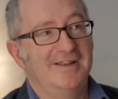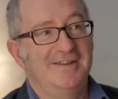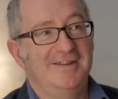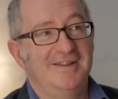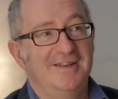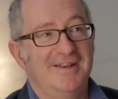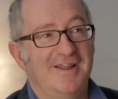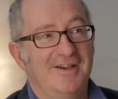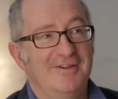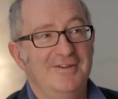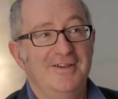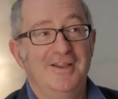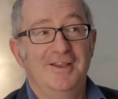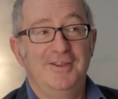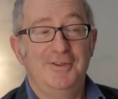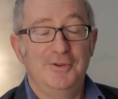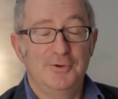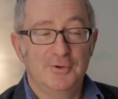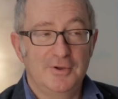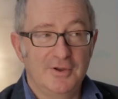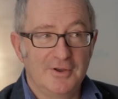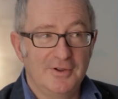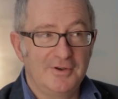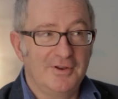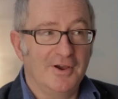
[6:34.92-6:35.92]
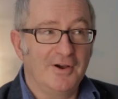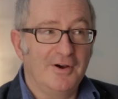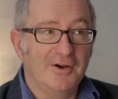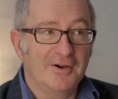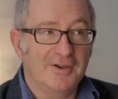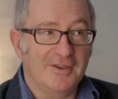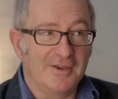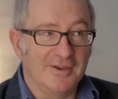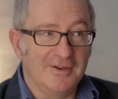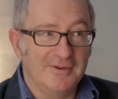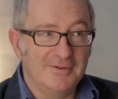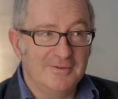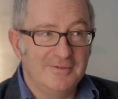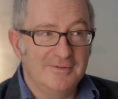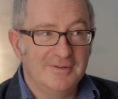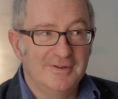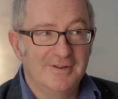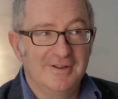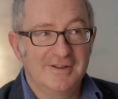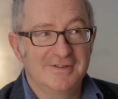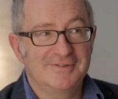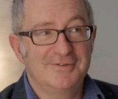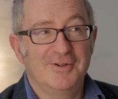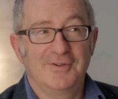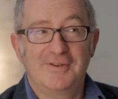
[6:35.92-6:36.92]
And you know, you could argue
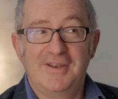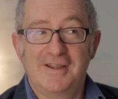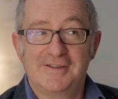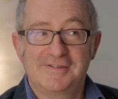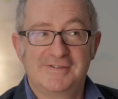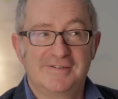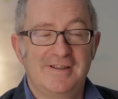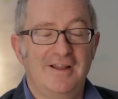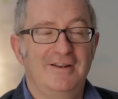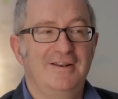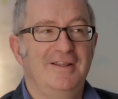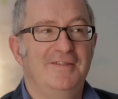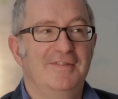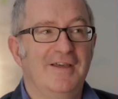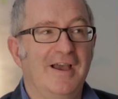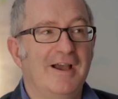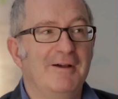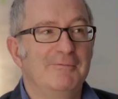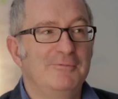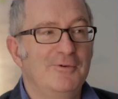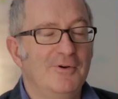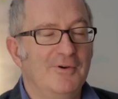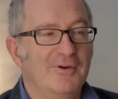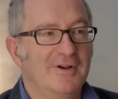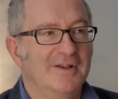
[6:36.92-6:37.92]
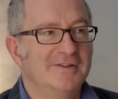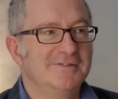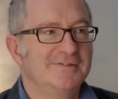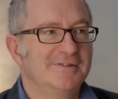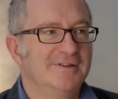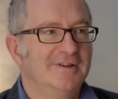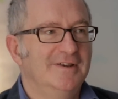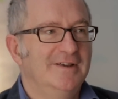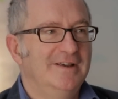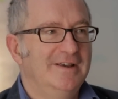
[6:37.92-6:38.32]
it's not necessarily that wrong, as